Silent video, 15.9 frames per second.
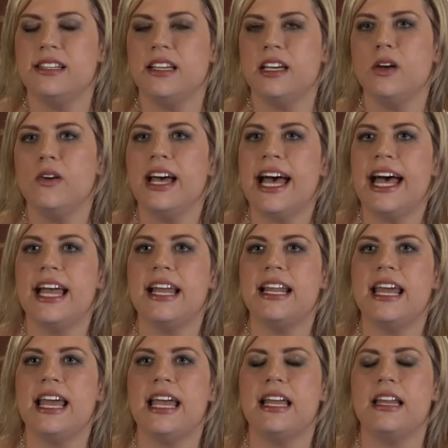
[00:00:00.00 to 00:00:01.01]
to go
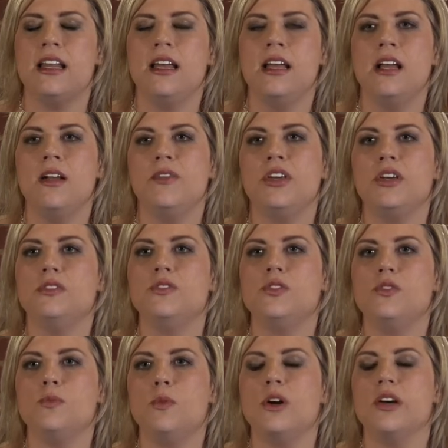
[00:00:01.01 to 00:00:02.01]
ahead and, you know,
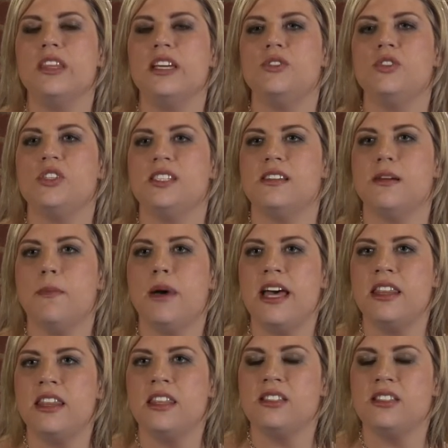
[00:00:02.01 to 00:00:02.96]
do more than just a month